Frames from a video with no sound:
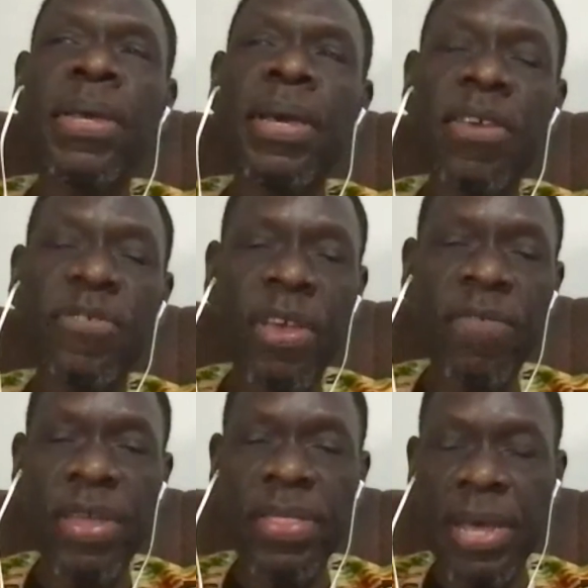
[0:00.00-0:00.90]
he is
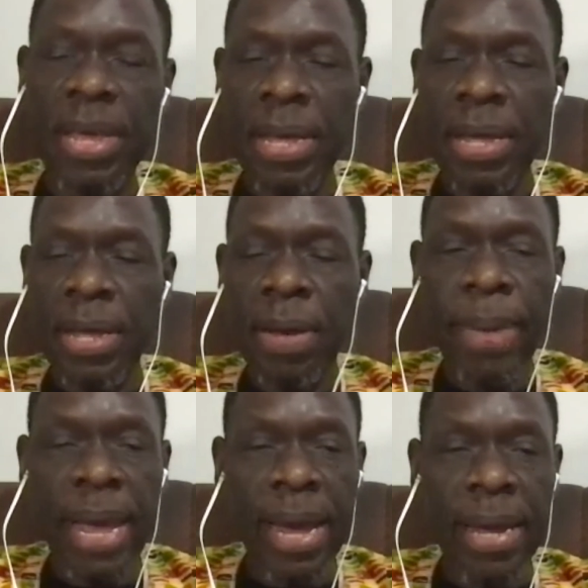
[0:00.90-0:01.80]
given the
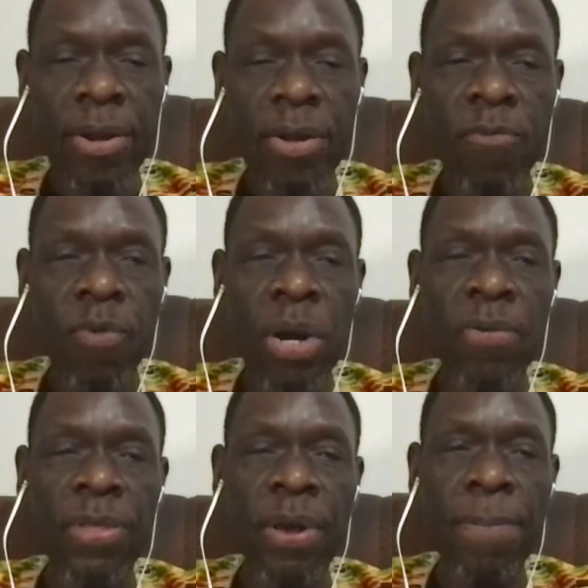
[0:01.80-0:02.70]
command of one of
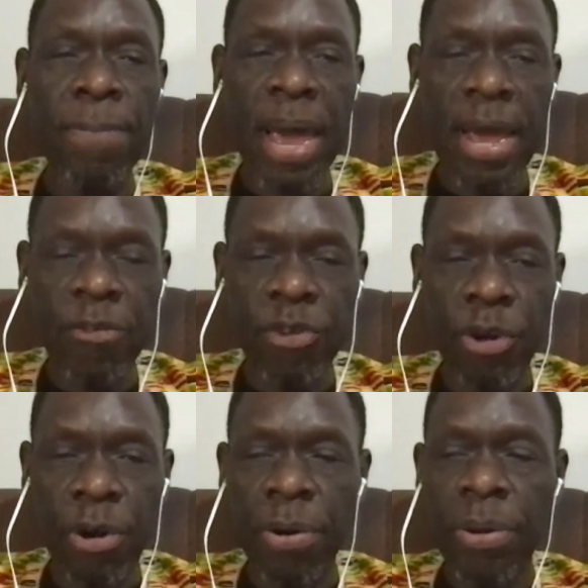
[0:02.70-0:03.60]
the
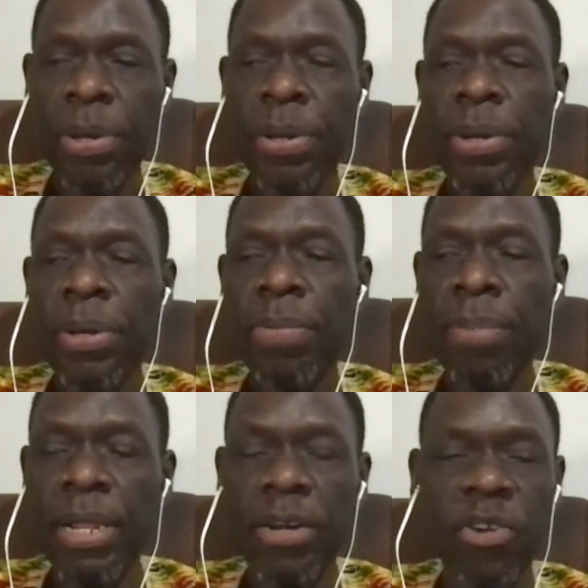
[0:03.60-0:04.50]
major
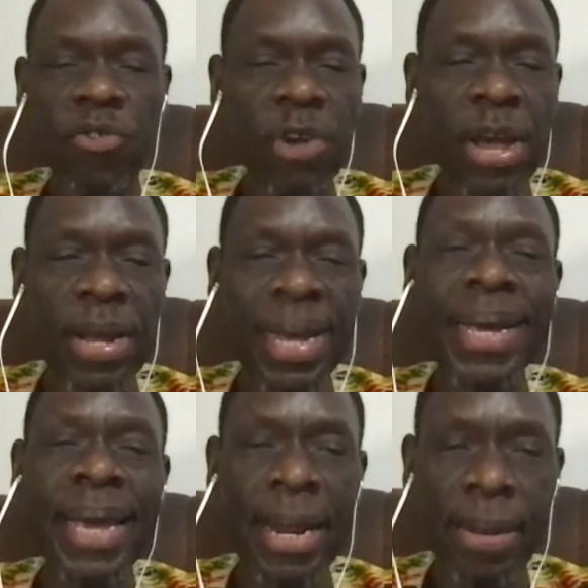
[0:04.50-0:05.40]
military training
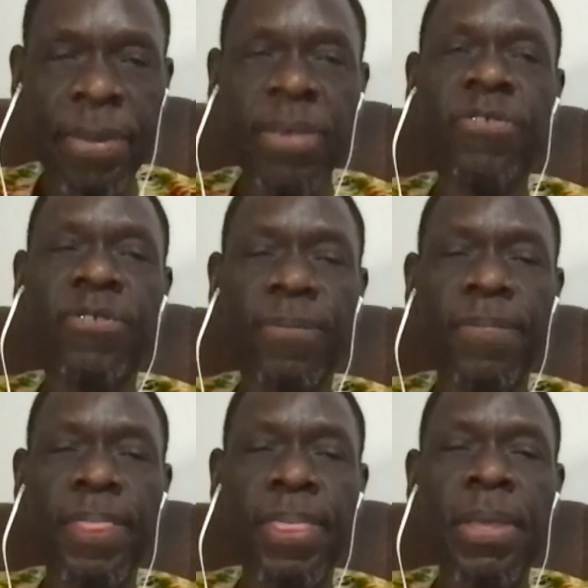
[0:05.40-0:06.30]
academies.
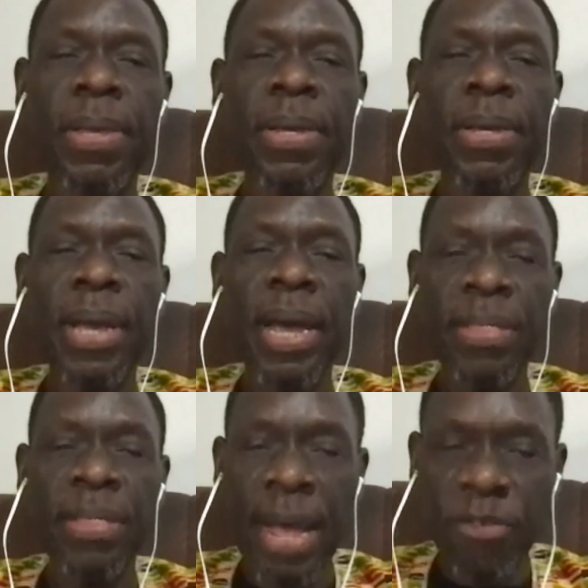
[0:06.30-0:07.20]
And
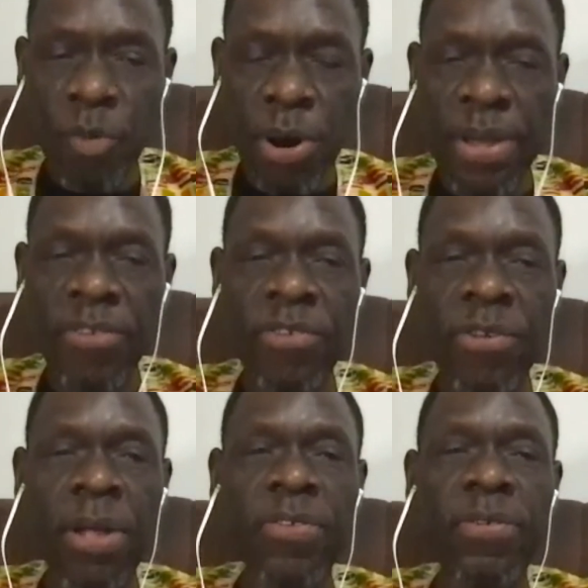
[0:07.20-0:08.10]
that's where he
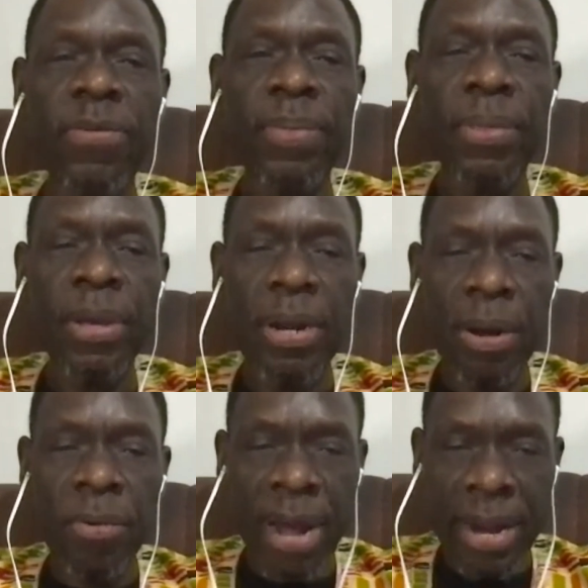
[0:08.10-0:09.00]
starts, you know,
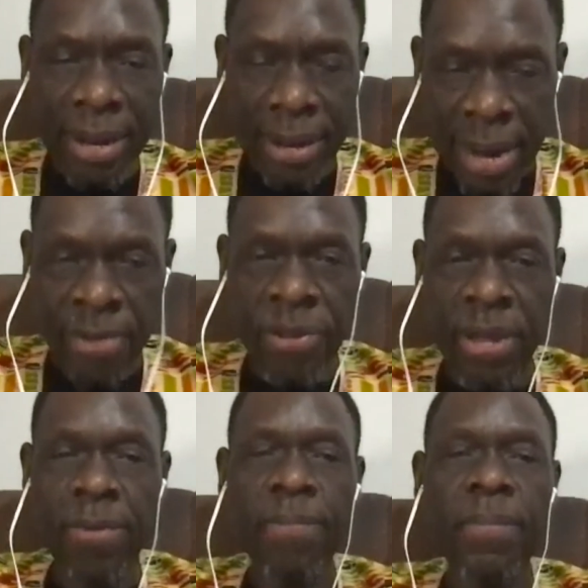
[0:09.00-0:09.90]
radicalizing
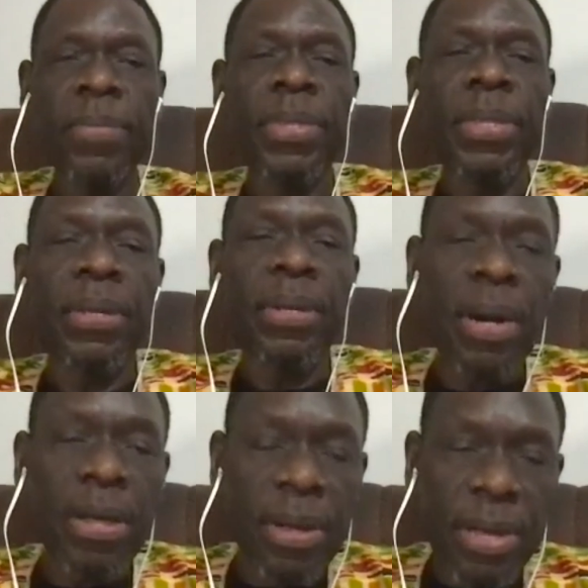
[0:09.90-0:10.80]

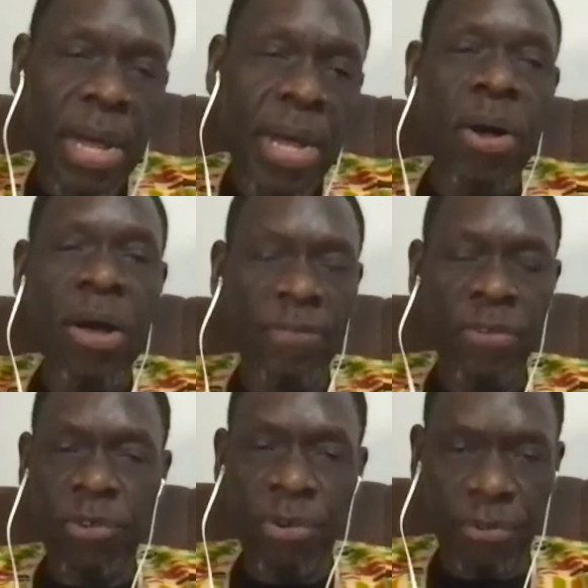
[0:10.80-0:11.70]
other young
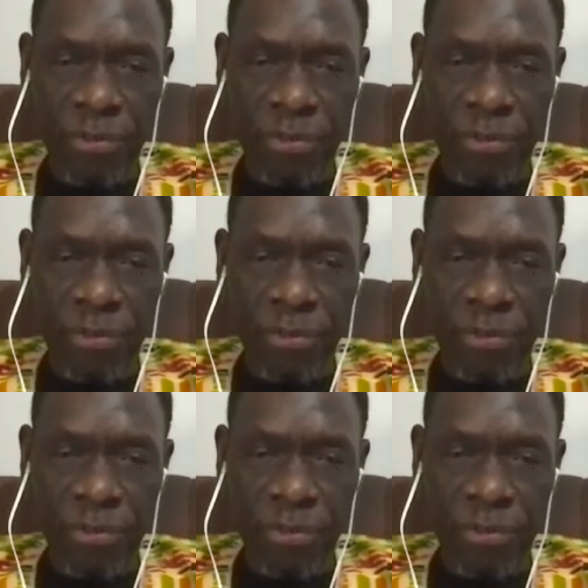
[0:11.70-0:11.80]
officers.